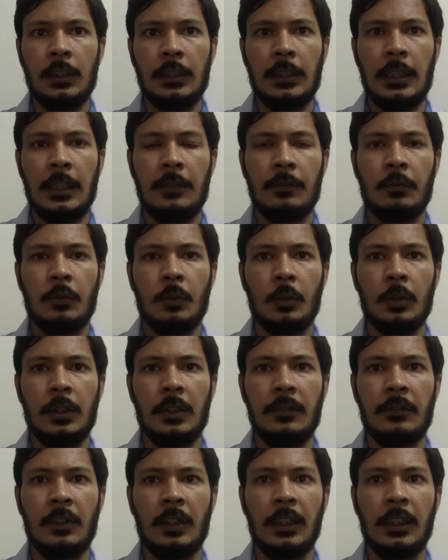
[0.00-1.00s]
then for
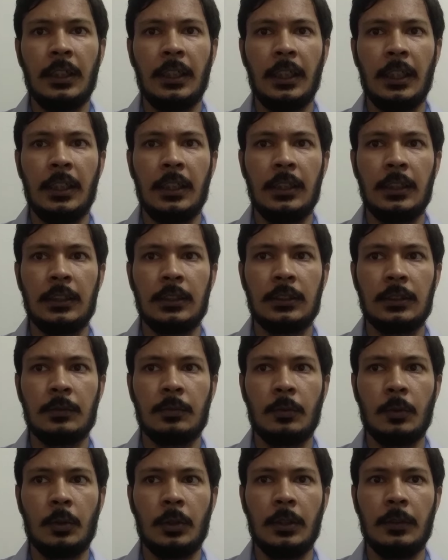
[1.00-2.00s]
different trainers
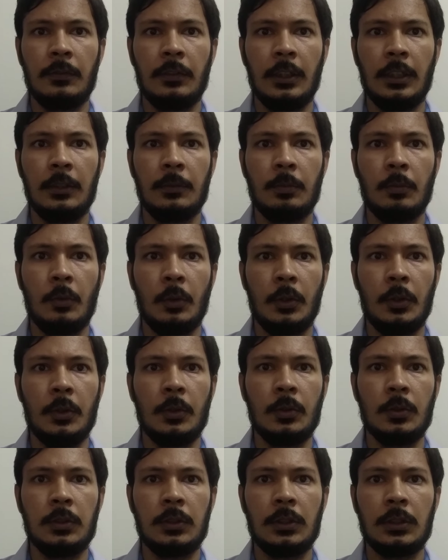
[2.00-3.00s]
for different
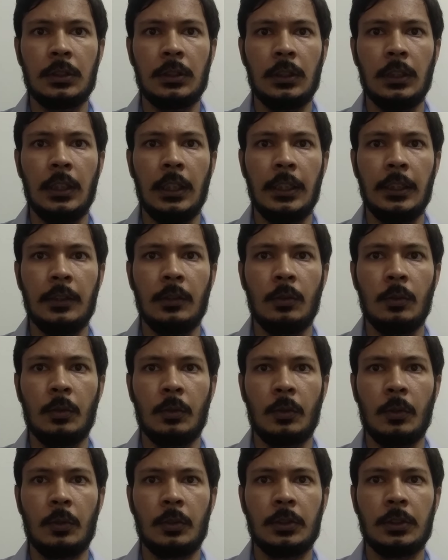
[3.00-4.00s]
modules like Lord
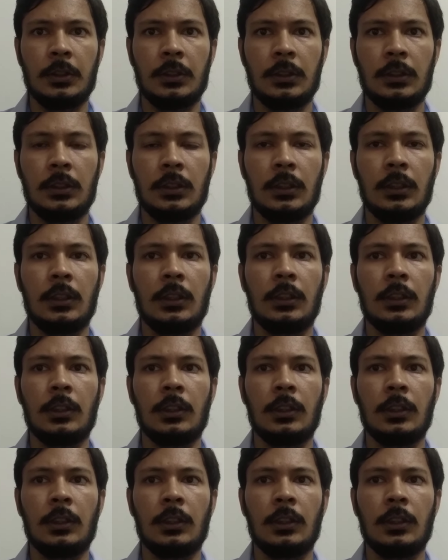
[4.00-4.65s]
Roshan sir,